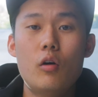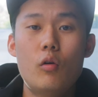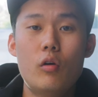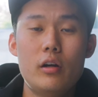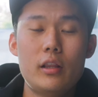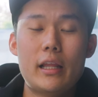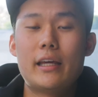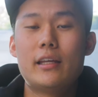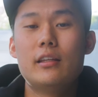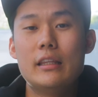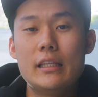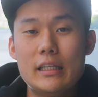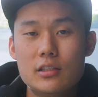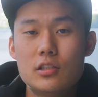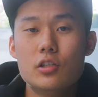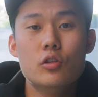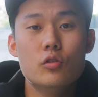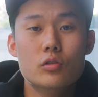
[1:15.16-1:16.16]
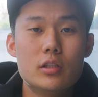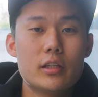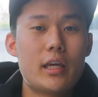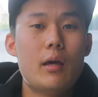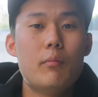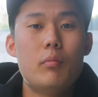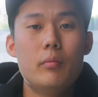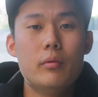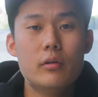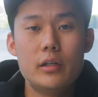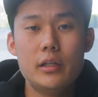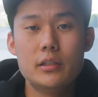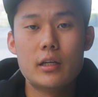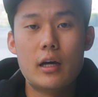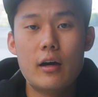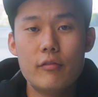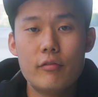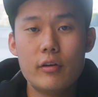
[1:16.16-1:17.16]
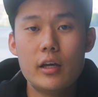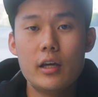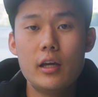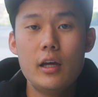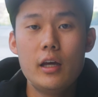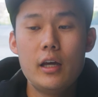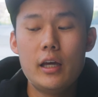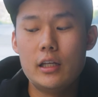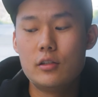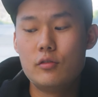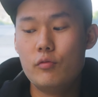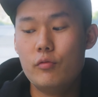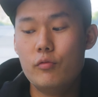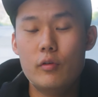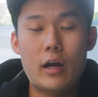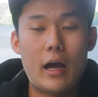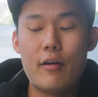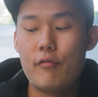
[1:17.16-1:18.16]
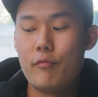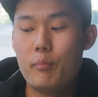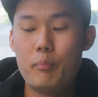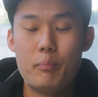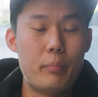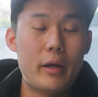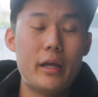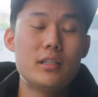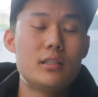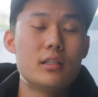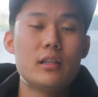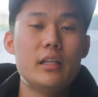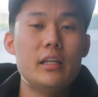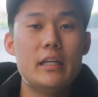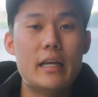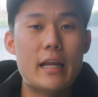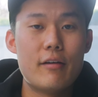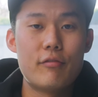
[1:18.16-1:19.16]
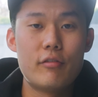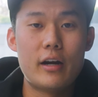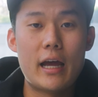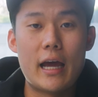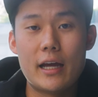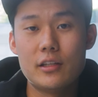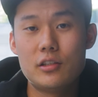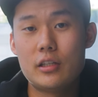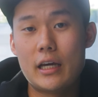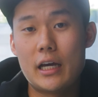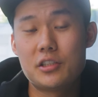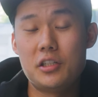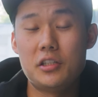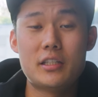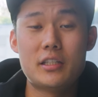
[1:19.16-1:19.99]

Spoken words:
or need to use the capabilities of it. I've basically never had to actually